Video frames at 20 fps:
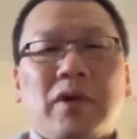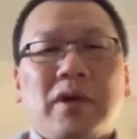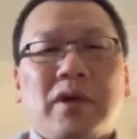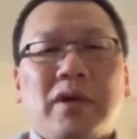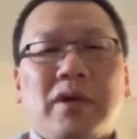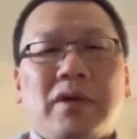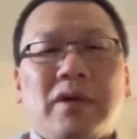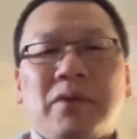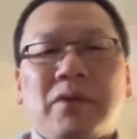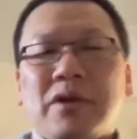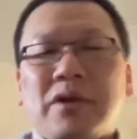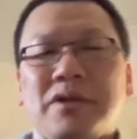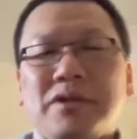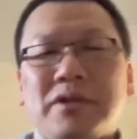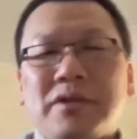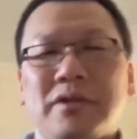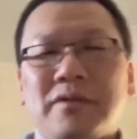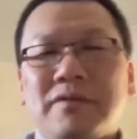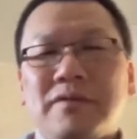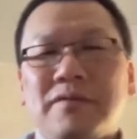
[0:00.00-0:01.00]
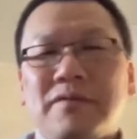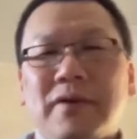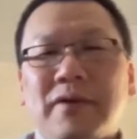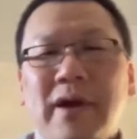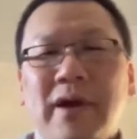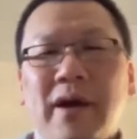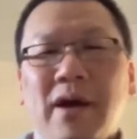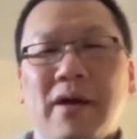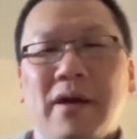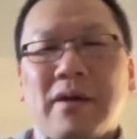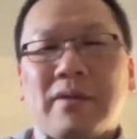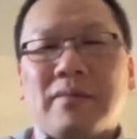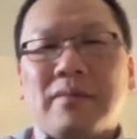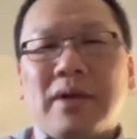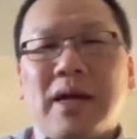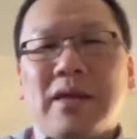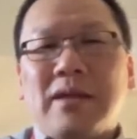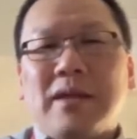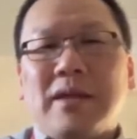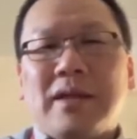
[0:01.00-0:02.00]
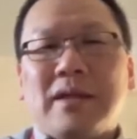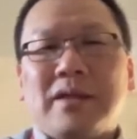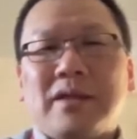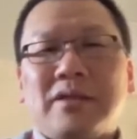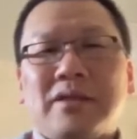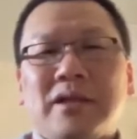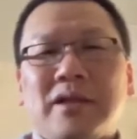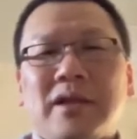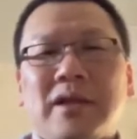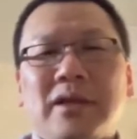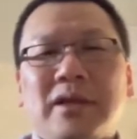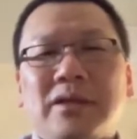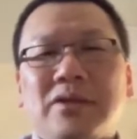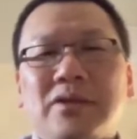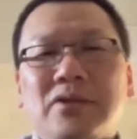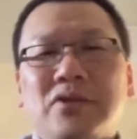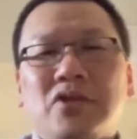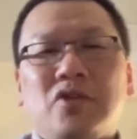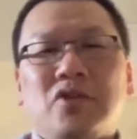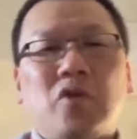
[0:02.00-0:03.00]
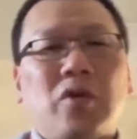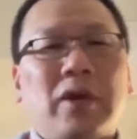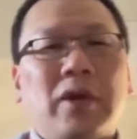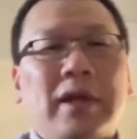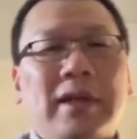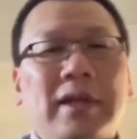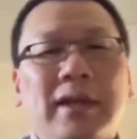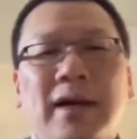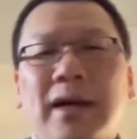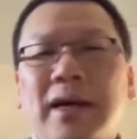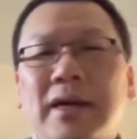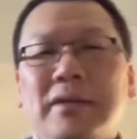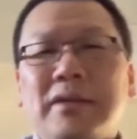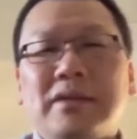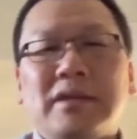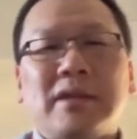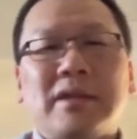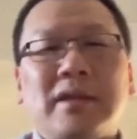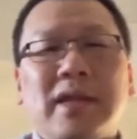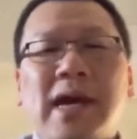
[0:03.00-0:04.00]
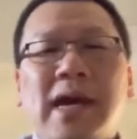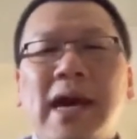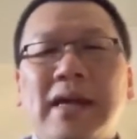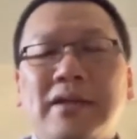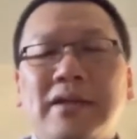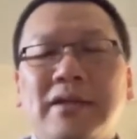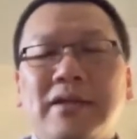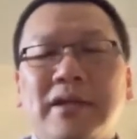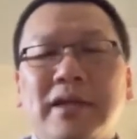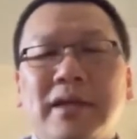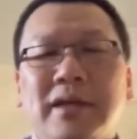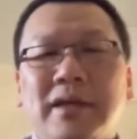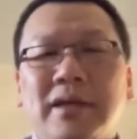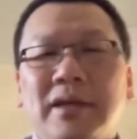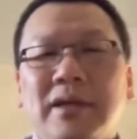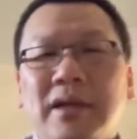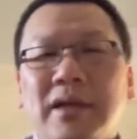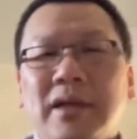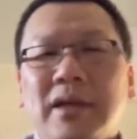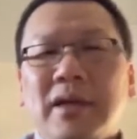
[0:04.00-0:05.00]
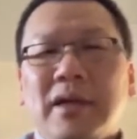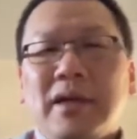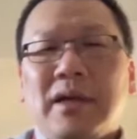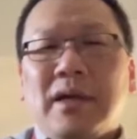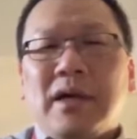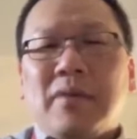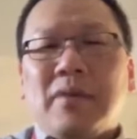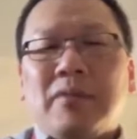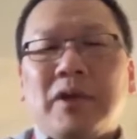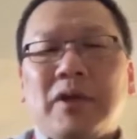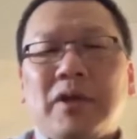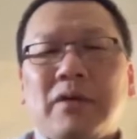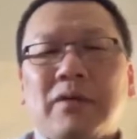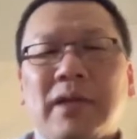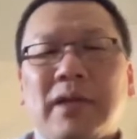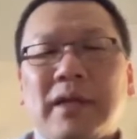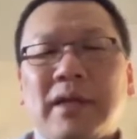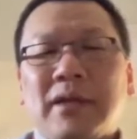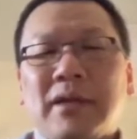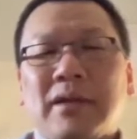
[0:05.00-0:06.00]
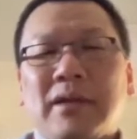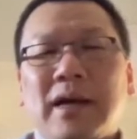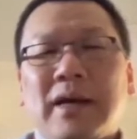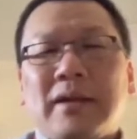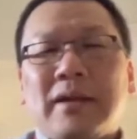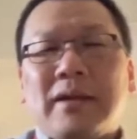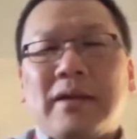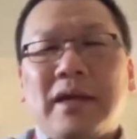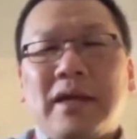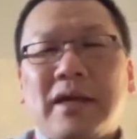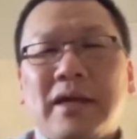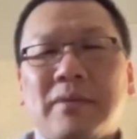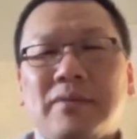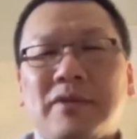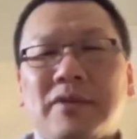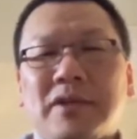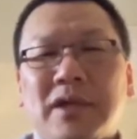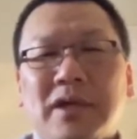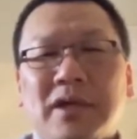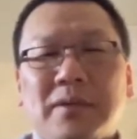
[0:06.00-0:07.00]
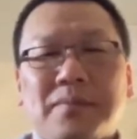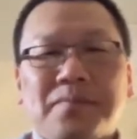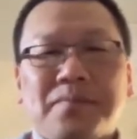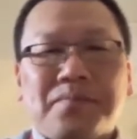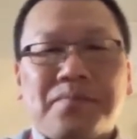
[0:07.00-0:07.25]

immersive. I think is like storylines and acting. Like in a lot of games, they